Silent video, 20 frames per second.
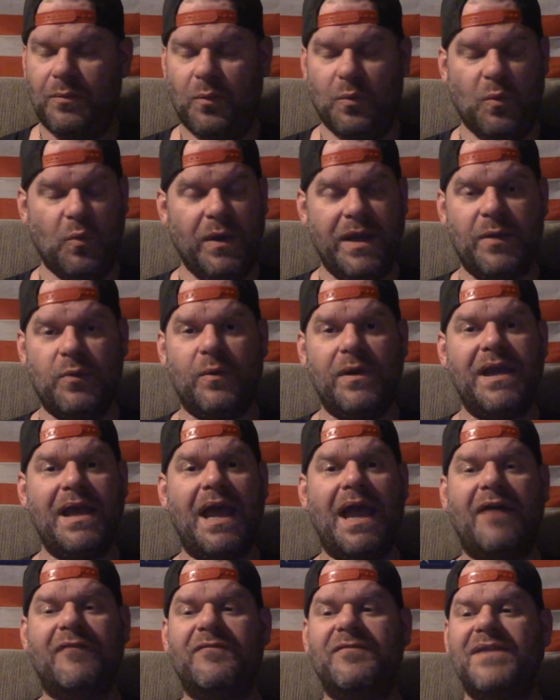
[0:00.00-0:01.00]
we
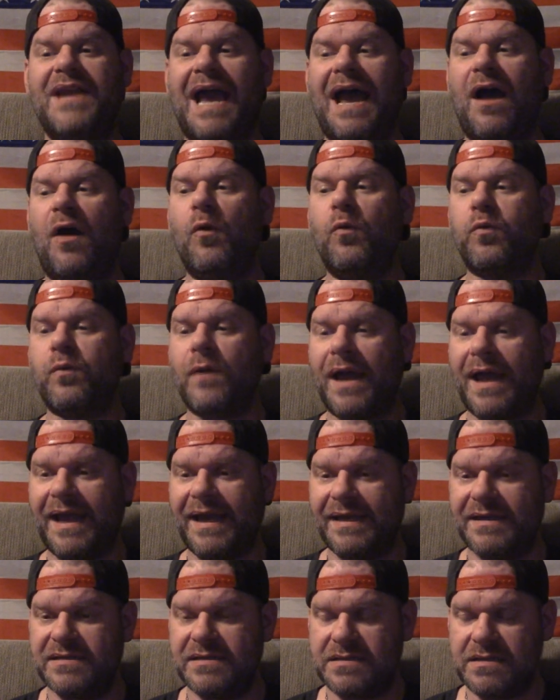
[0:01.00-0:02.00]
have now
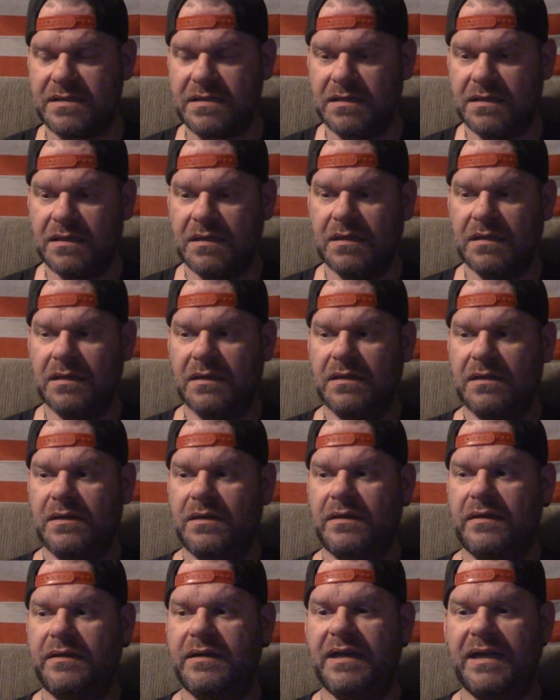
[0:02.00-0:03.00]
raised
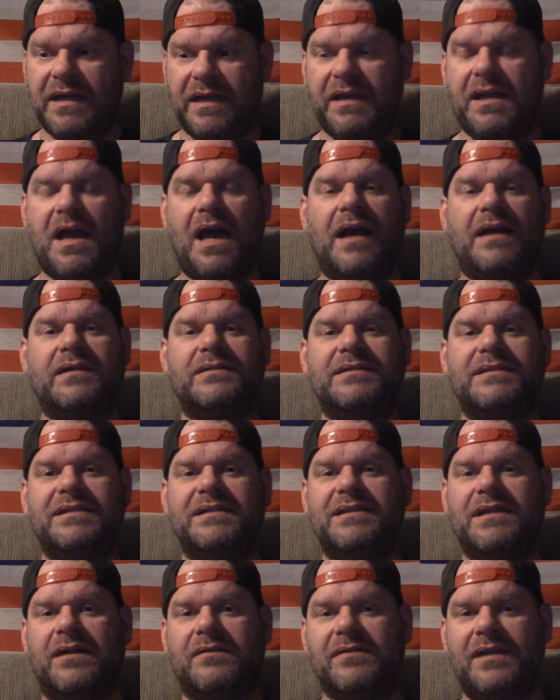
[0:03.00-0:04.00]
the idiocracy
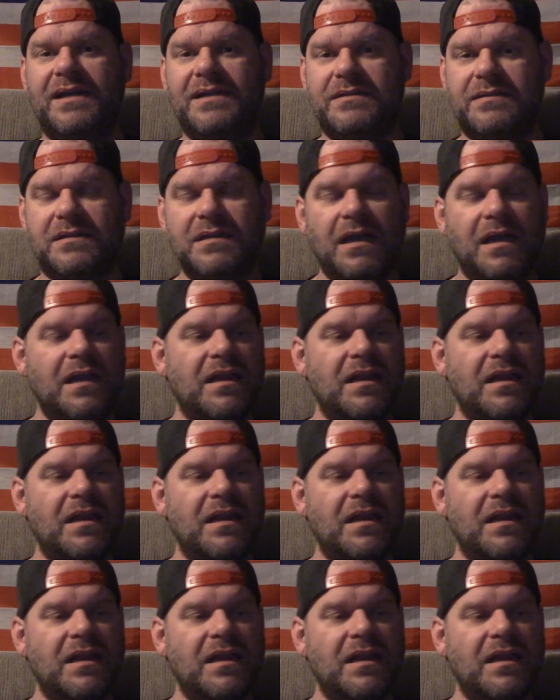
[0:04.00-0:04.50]
generation.